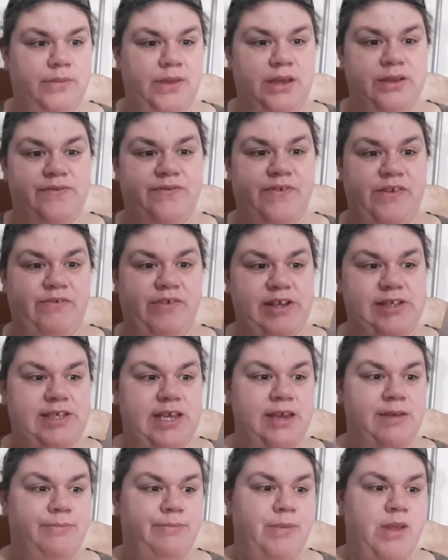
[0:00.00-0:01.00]
That was fun face,
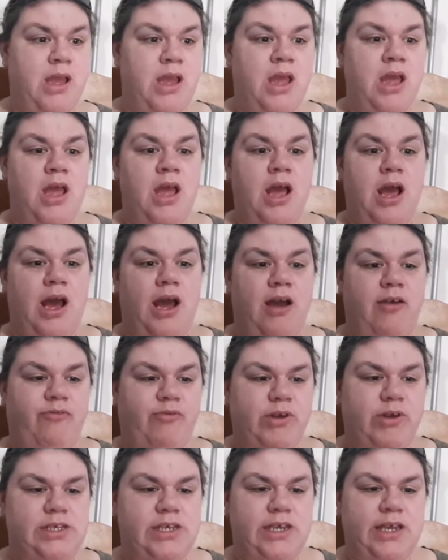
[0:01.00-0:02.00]
eh?
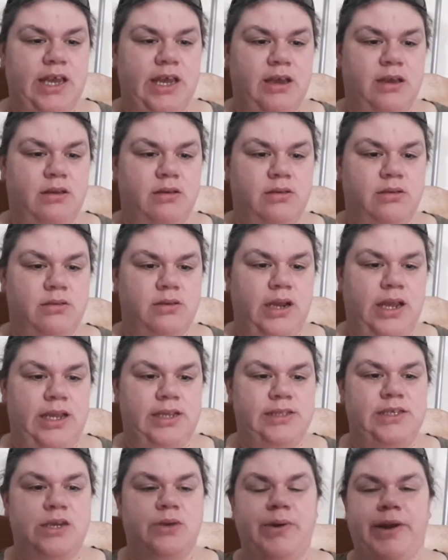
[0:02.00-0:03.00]
14 count
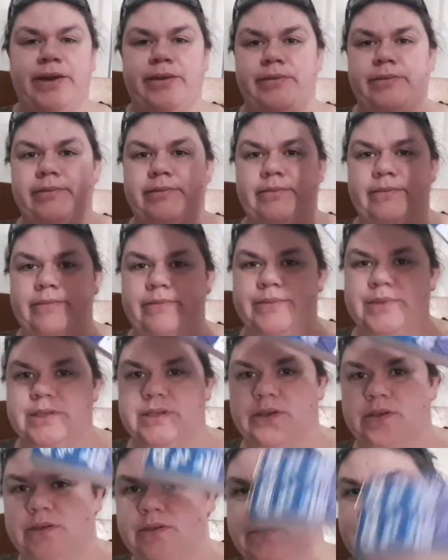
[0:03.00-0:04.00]
antique white.
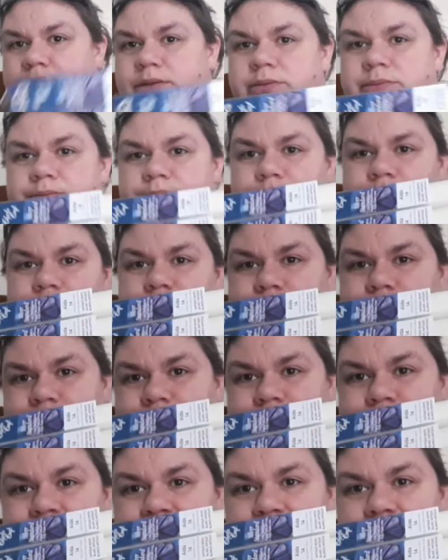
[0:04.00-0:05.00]
So,
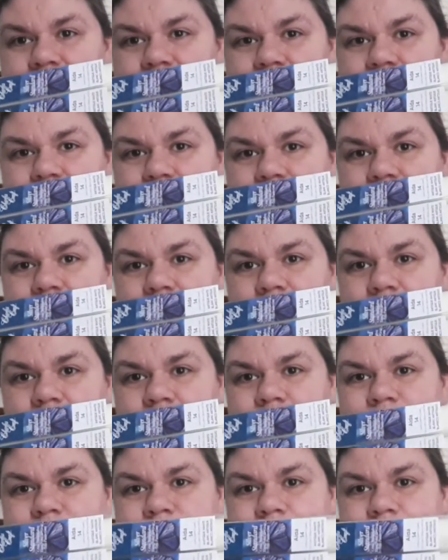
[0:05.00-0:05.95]
ta-da!